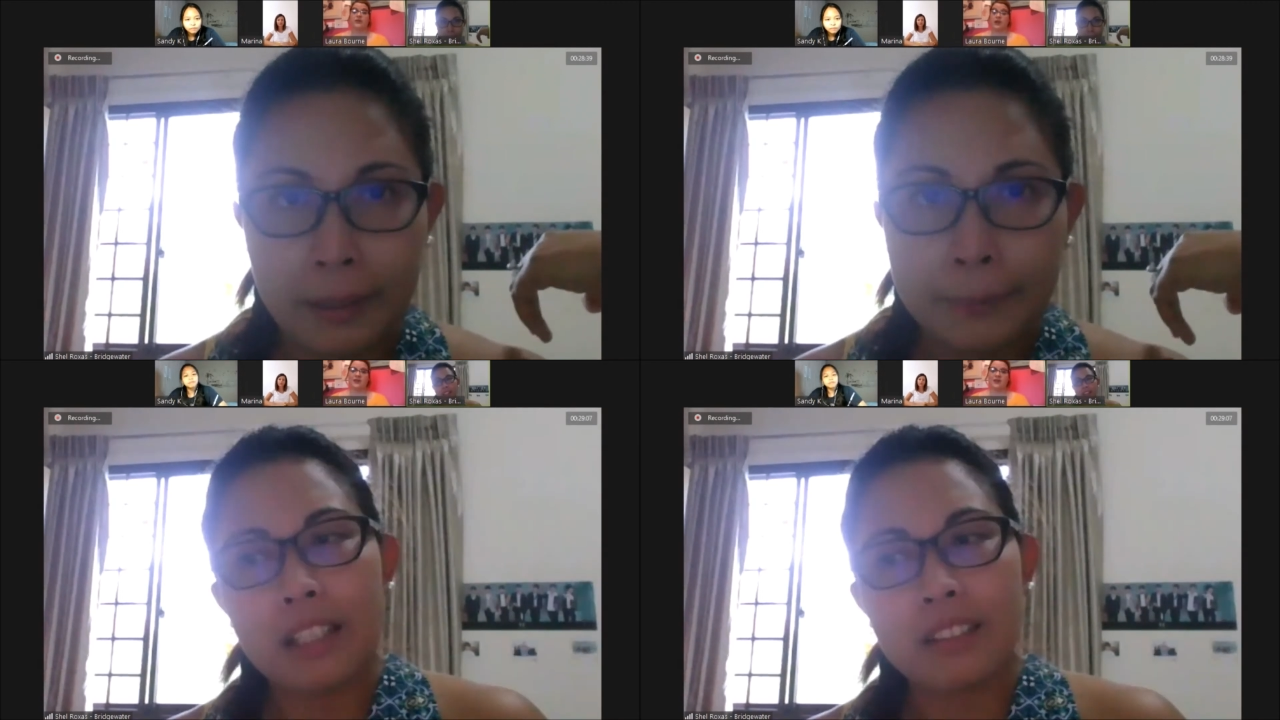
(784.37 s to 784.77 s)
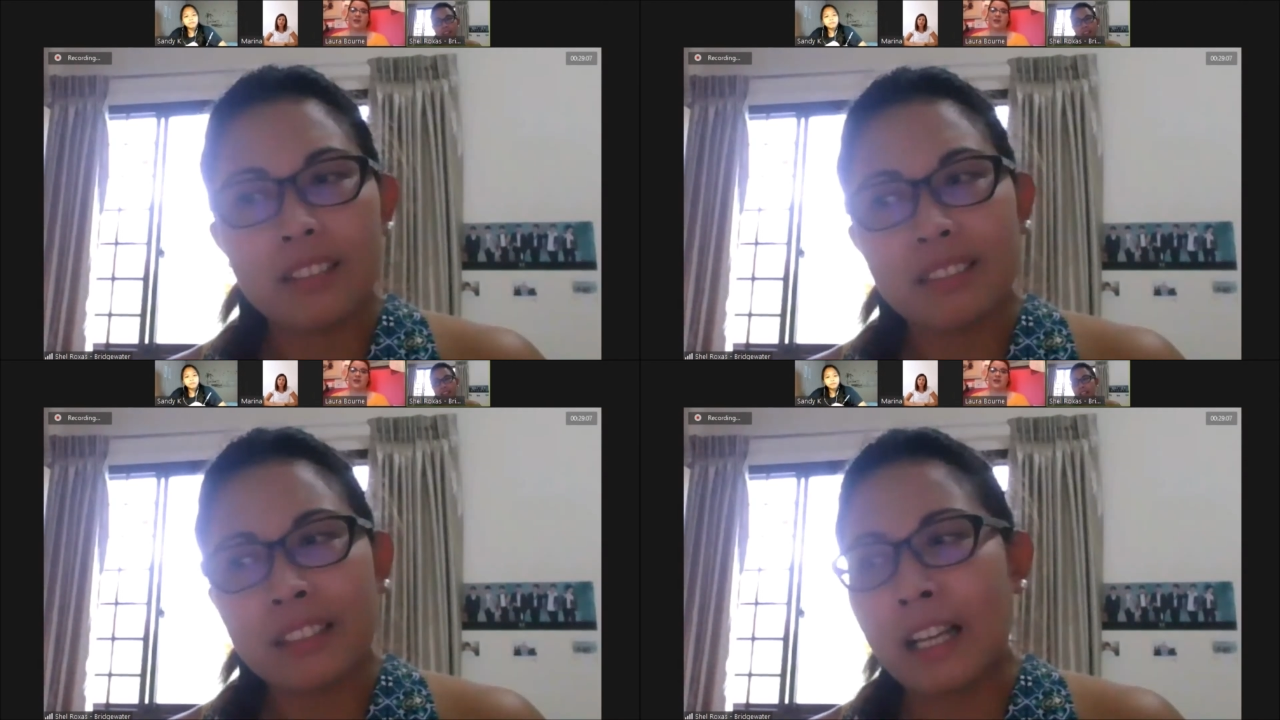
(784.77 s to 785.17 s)
But
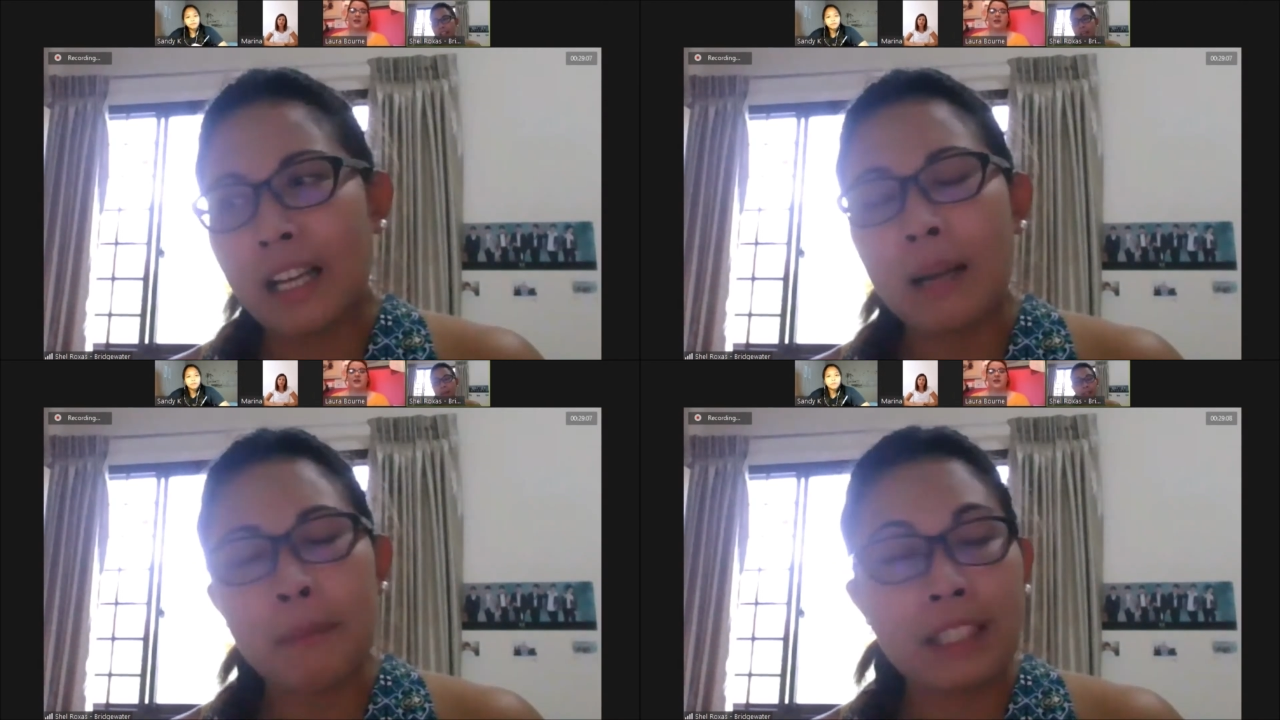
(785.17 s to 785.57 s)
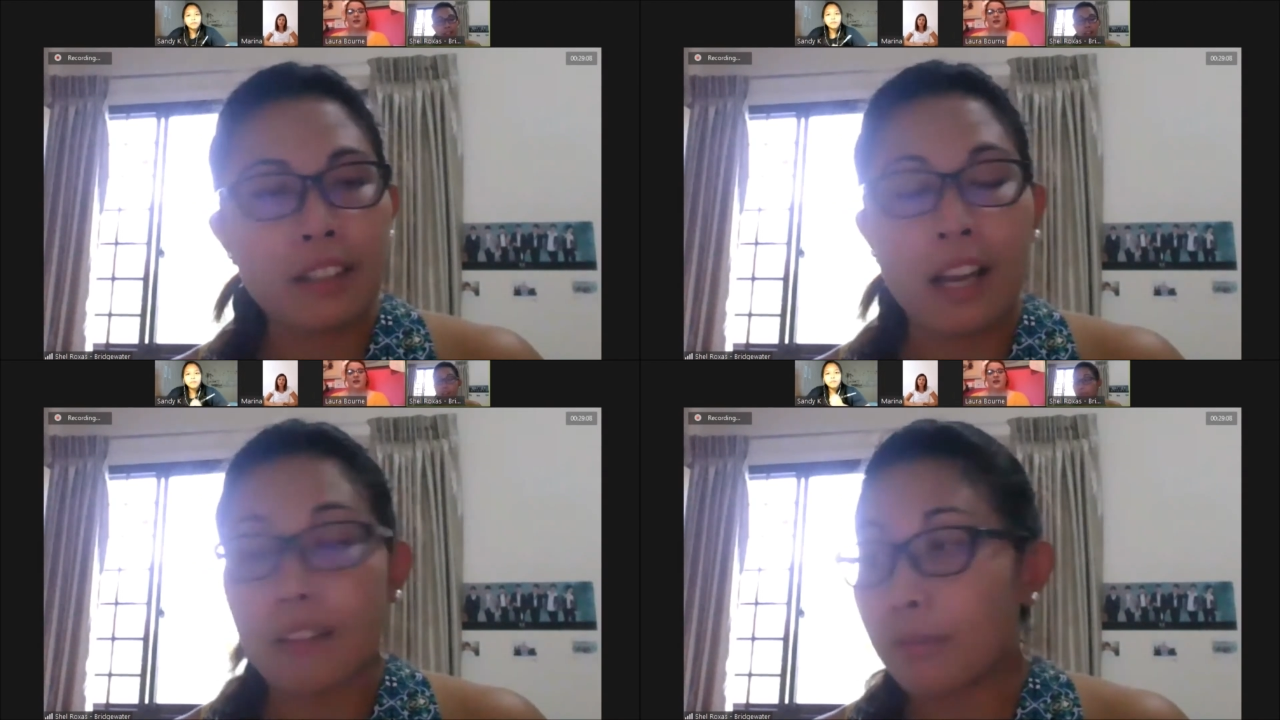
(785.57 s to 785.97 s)
yeah, I
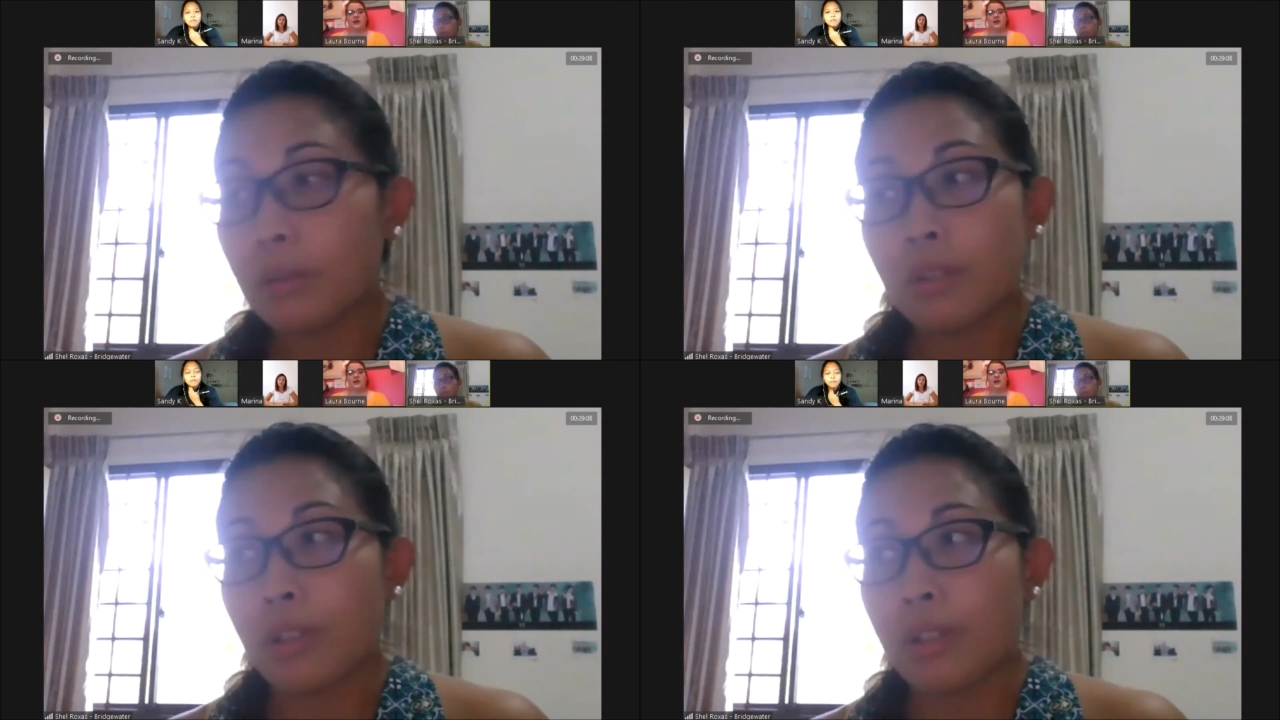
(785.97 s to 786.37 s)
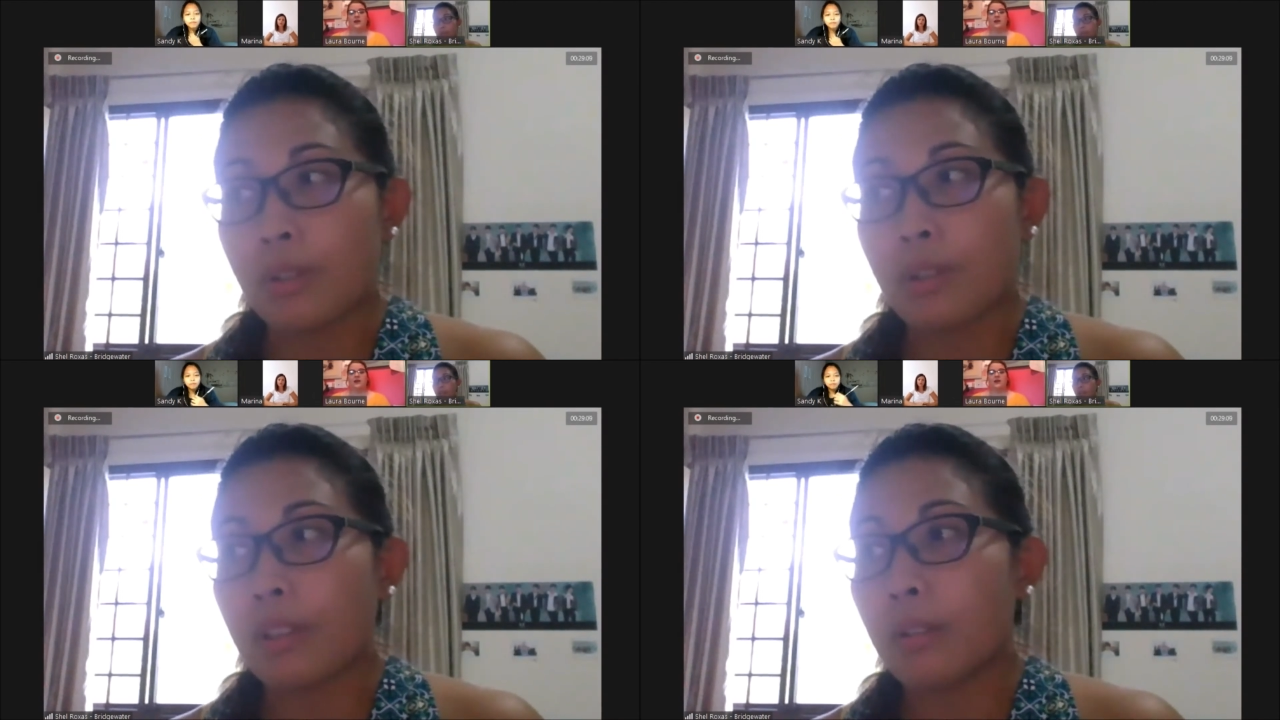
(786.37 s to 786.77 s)
mean, I've wrote
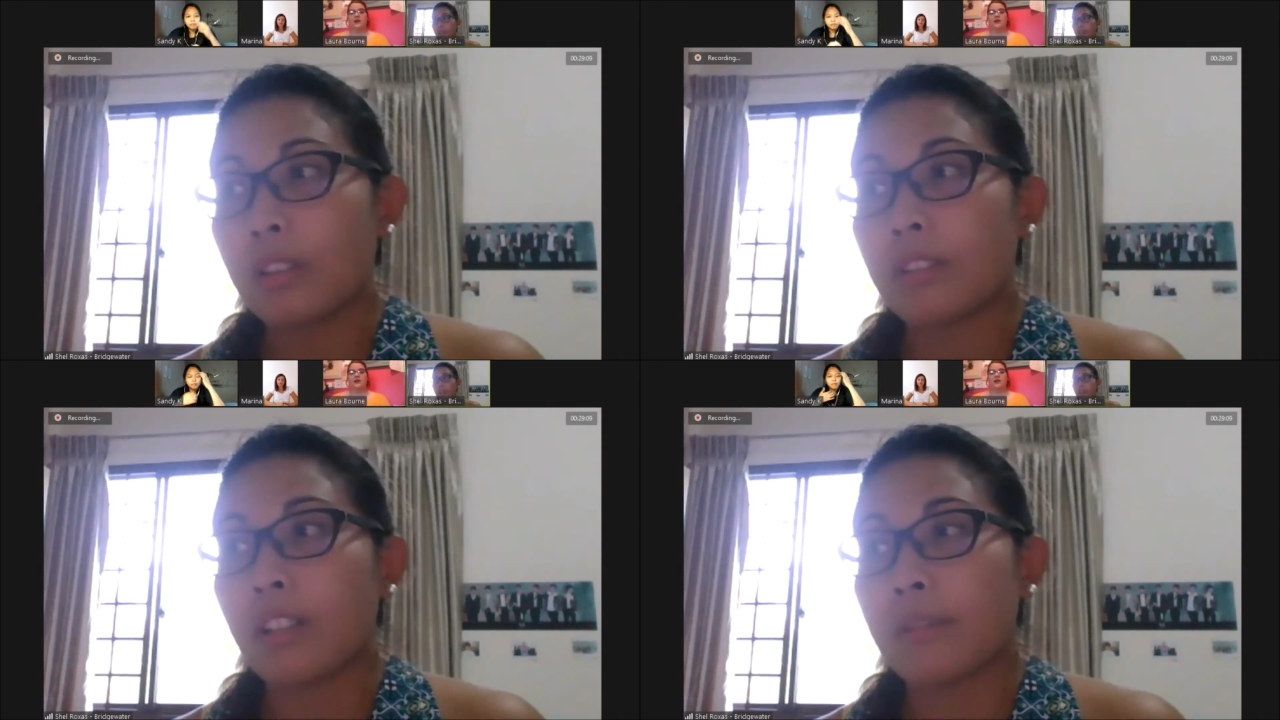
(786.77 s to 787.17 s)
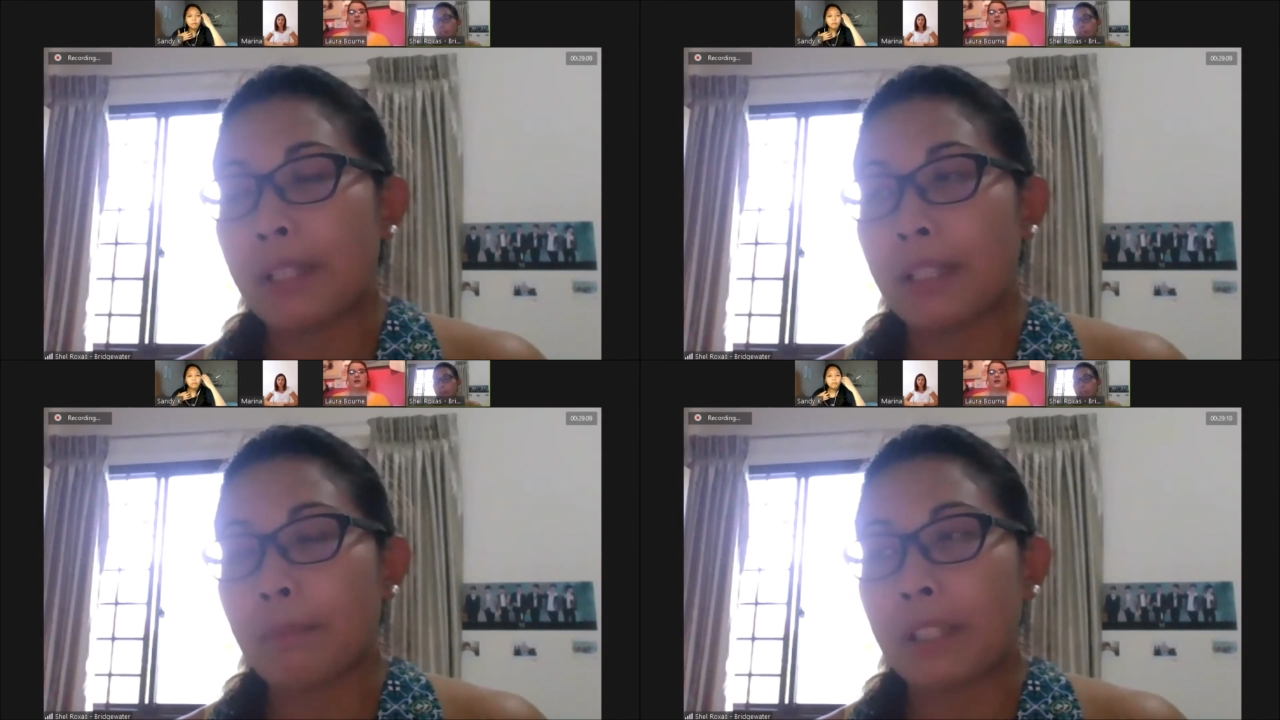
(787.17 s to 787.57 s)
to the local government,